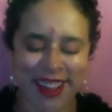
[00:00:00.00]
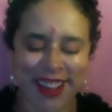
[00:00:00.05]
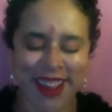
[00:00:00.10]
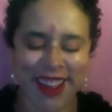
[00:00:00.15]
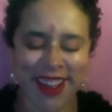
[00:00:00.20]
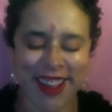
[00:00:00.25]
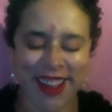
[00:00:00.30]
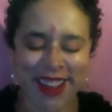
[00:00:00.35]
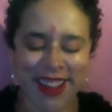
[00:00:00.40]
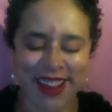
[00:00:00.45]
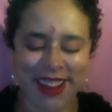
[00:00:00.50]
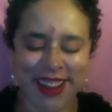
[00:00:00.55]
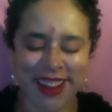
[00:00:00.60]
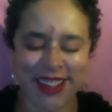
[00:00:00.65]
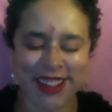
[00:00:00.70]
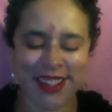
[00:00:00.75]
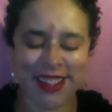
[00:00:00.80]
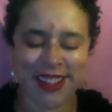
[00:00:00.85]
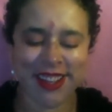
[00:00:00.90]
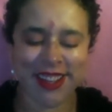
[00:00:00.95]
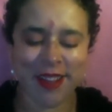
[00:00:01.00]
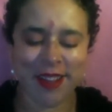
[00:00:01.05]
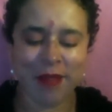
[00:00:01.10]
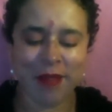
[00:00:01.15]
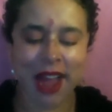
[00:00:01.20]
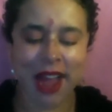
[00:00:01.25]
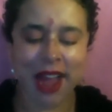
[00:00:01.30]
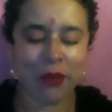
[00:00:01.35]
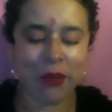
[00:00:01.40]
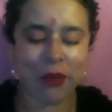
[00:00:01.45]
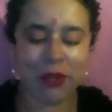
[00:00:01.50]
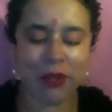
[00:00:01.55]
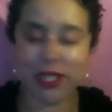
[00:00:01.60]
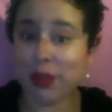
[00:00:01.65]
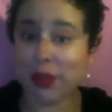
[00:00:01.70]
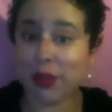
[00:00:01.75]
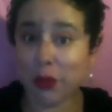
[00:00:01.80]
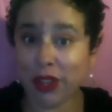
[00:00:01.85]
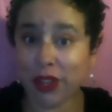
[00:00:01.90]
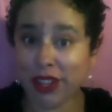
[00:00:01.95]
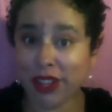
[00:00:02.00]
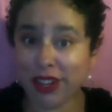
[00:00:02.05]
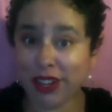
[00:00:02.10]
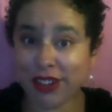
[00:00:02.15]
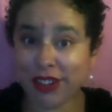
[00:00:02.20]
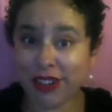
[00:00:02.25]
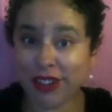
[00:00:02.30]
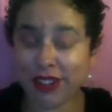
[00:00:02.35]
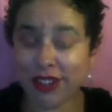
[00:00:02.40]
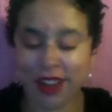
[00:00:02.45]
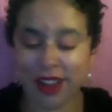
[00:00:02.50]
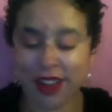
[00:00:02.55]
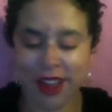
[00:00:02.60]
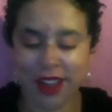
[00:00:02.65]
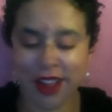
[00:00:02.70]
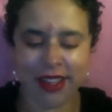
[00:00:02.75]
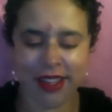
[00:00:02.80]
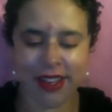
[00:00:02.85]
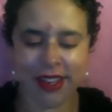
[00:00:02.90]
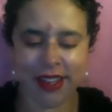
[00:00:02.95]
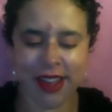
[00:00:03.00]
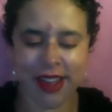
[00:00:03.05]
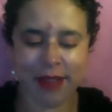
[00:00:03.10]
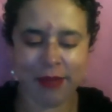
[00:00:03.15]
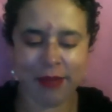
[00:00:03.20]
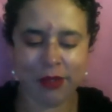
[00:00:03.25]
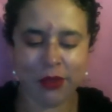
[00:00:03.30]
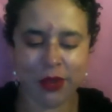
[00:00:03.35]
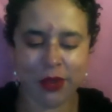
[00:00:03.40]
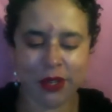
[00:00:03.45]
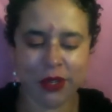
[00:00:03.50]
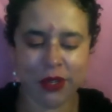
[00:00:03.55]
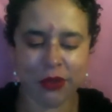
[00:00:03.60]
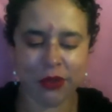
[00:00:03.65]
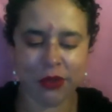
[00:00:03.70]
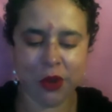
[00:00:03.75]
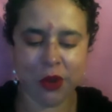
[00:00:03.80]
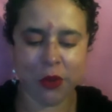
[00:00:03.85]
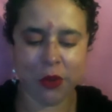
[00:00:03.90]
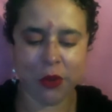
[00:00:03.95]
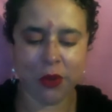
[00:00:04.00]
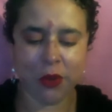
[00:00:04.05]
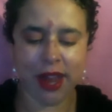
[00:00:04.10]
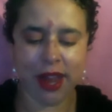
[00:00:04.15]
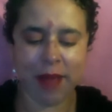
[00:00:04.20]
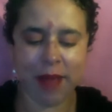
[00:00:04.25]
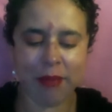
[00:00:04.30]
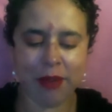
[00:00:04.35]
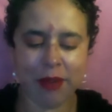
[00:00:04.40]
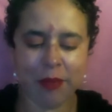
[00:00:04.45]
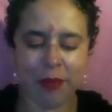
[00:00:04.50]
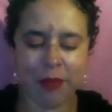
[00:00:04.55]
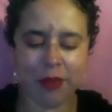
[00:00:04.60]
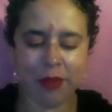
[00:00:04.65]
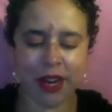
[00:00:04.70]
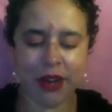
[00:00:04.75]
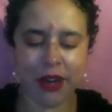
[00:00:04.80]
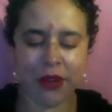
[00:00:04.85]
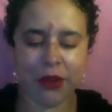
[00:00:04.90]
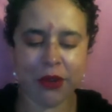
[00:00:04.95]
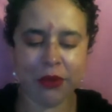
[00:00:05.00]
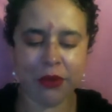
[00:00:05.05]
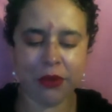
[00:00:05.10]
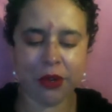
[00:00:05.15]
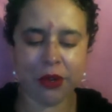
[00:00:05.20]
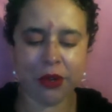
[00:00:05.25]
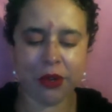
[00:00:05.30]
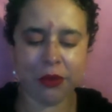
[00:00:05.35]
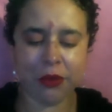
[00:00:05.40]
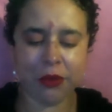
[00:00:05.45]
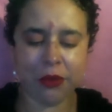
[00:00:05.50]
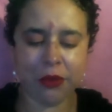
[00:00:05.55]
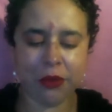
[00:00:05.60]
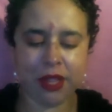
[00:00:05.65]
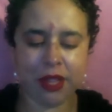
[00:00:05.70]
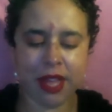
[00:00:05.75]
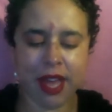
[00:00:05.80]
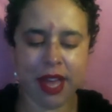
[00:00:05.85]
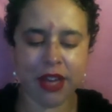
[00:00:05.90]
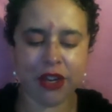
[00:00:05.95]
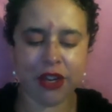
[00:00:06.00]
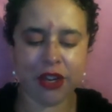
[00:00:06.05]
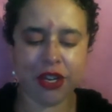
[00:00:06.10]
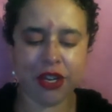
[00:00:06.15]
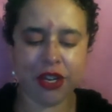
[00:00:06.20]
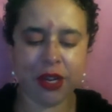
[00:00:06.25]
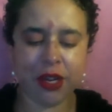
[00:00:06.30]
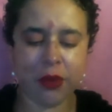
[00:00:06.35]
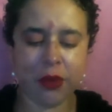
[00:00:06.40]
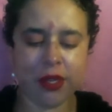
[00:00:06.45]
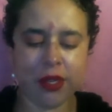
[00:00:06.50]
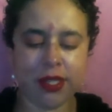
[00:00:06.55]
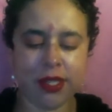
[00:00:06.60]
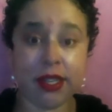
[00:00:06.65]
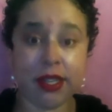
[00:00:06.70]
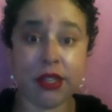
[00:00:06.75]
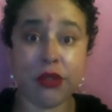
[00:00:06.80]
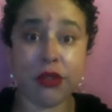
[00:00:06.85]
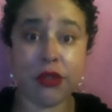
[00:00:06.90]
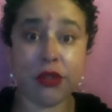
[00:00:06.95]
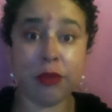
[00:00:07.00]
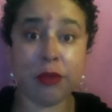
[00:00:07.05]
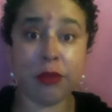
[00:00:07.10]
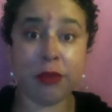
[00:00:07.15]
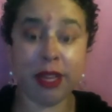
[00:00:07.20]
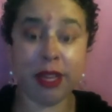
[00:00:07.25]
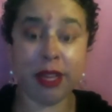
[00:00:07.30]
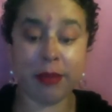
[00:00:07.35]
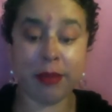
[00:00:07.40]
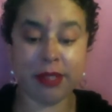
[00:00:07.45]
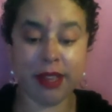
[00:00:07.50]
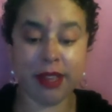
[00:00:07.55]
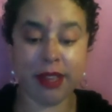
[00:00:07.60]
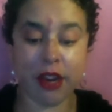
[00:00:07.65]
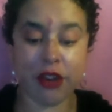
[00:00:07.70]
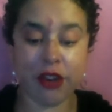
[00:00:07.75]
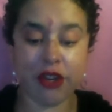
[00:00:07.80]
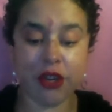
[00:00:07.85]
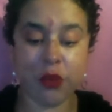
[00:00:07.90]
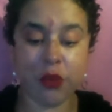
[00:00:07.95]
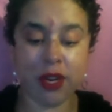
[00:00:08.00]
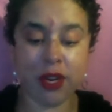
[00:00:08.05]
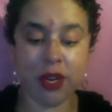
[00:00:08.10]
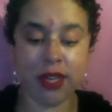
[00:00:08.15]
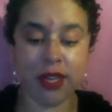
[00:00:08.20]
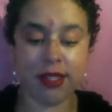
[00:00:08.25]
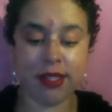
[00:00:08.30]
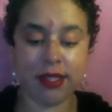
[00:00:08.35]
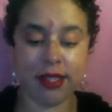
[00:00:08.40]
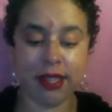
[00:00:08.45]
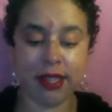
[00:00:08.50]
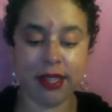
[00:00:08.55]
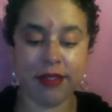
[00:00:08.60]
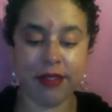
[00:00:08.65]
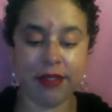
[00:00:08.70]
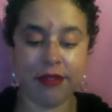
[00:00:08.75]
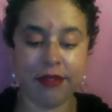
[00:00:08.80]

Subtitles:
And I wasn't with her at the time, so I don't know what happened, but I do know that she was extremely upset and she wanted to leave.